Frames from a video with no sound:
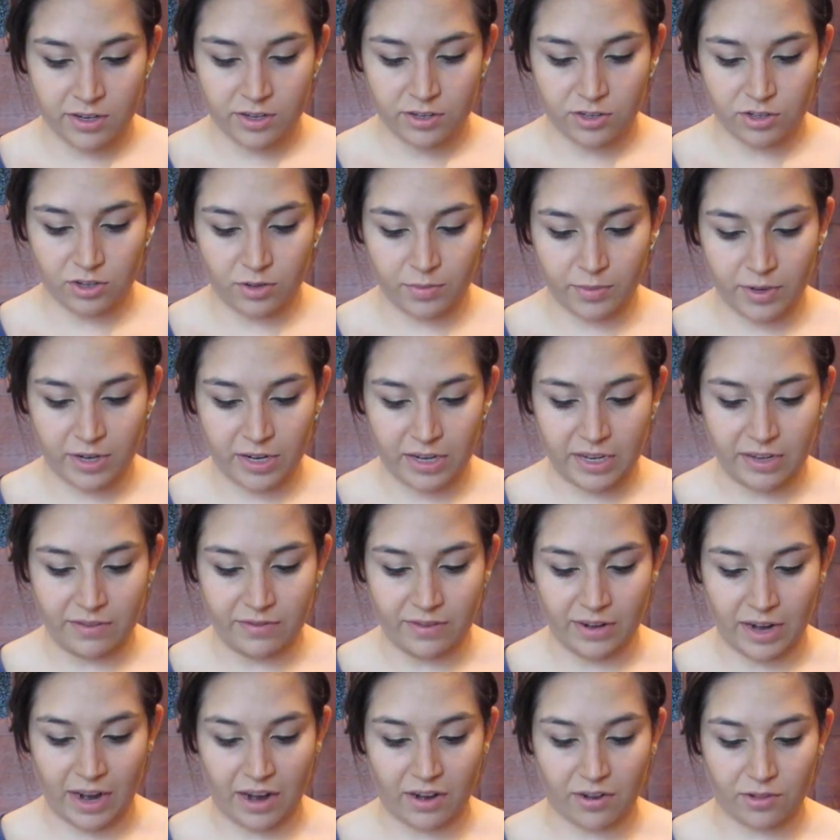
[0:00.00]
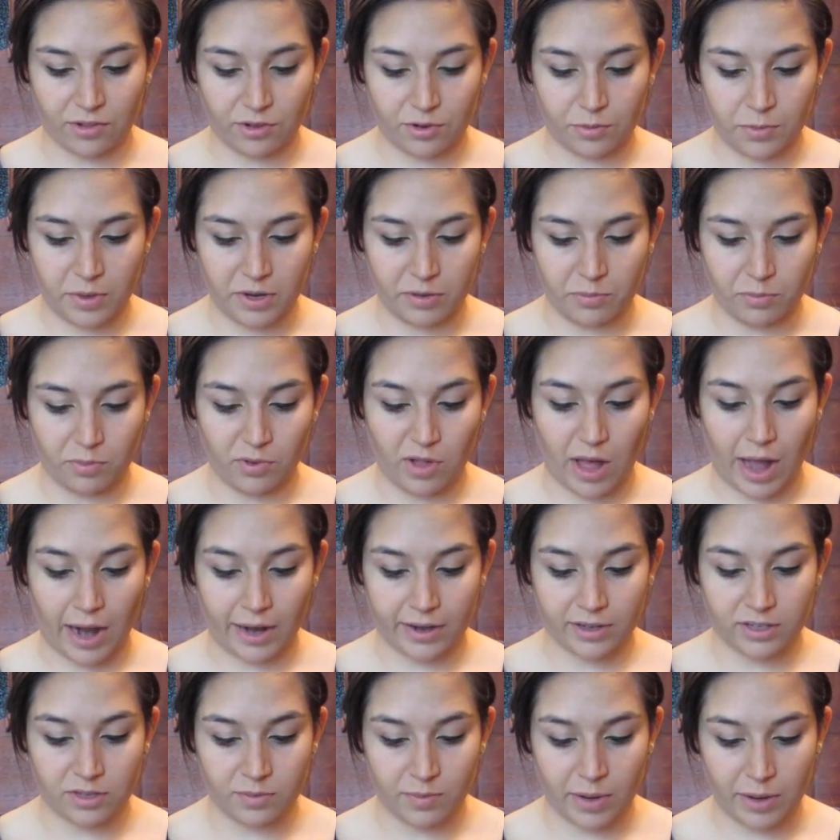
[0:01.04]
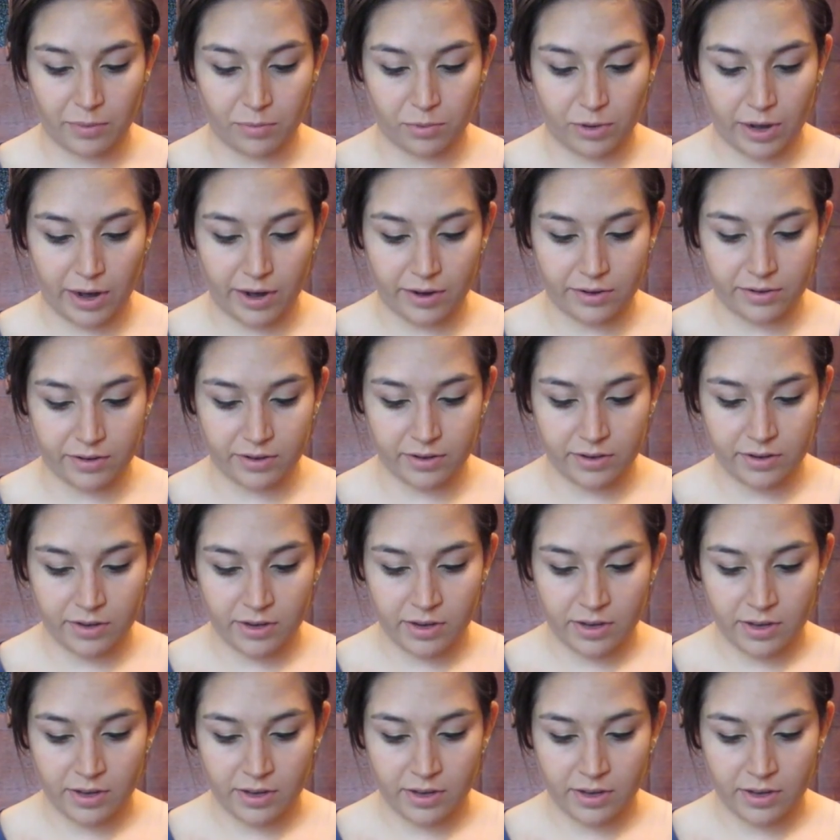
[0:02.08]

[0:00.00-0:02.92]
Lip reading: So I'm going to even add a little bit of black to my brown,